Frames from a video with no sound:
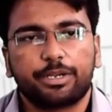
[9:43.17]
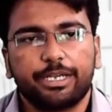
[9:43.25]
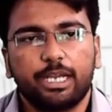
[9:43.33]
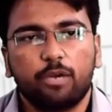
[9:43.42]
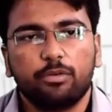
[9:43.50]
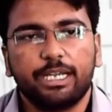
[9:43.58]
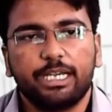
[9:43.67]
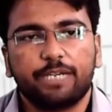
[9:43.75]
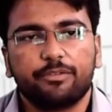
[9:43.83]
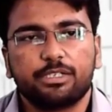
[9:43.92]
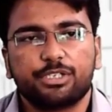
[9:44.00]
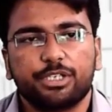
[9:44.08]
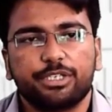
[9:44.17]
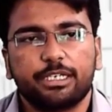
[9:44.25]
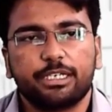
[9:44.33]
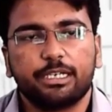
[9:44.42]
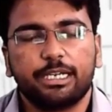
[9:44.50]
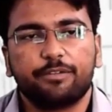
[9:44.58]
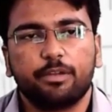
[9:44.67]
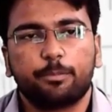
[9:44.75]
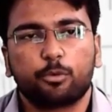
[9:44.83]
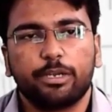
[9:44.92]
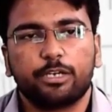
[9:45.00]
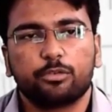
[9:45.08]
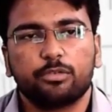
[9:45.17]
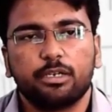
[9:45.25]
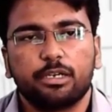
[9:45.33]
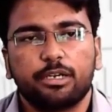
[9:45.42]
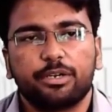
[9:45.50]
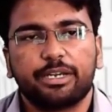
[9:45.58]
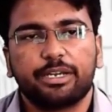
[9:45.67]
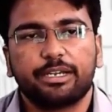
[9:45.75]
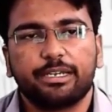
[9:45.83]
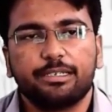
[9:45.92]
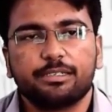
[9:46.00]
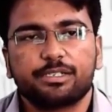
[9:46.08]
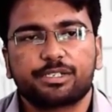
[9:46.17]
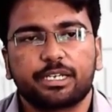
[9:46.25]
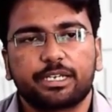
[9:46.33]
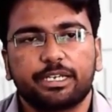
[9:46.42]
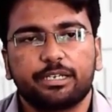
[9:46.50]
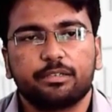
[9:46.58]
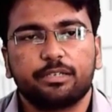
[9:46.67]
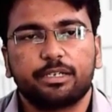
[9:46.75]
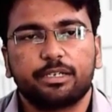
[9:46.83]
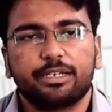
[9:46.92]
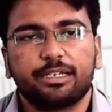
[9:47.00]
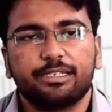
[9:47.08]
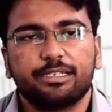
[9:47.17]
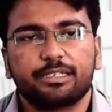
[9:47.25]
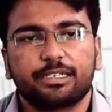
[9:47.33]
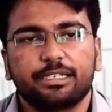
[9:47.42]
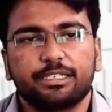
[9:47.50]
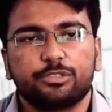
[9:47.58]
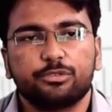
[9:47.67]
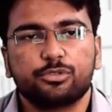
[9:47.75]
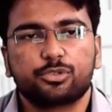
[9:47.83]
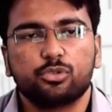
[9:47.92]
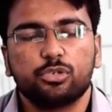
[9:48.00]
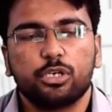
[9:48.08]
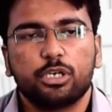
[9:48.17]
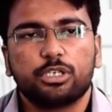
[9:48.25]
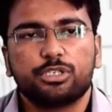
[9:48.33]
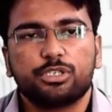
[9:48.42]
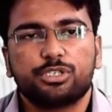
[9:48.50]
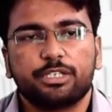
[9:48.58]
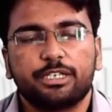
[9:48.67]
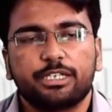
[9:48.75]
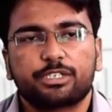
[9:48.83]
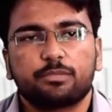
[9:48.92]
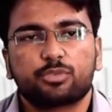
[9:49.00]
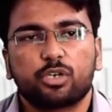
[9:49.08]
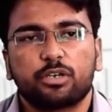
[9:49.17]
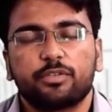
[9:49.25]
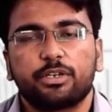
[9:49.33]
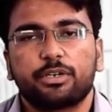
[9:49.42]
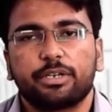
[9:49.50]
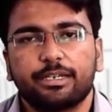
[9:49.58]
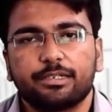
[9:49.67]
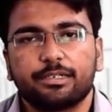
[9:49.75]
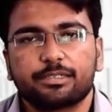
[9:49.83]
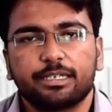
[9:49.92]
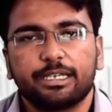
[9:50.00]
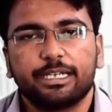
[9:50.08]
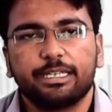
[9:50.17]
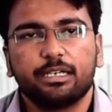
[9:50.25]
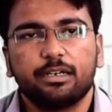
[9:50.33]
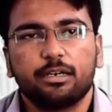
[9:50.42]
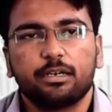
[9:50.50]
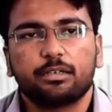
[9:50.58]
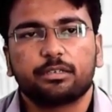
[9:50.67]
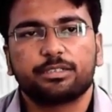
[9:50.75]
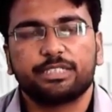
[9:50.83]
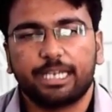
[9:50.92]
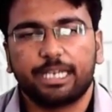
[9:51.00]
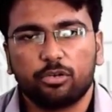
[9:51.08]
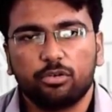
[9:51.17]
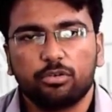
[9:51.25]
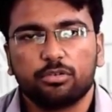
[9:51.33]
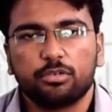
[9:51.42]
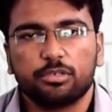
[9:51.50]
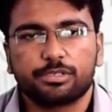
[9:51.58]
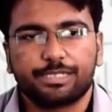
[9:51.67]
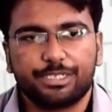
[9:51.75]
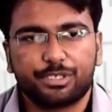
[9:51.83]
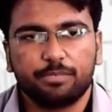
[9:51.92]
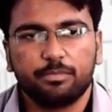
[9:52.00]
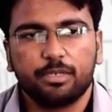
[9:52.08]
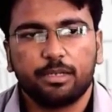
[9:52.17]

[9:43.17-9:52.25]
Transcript: down, and it will provide it to the triggering circuit. The triggering circuit is used to generate some sort of the triggers in the CRO system.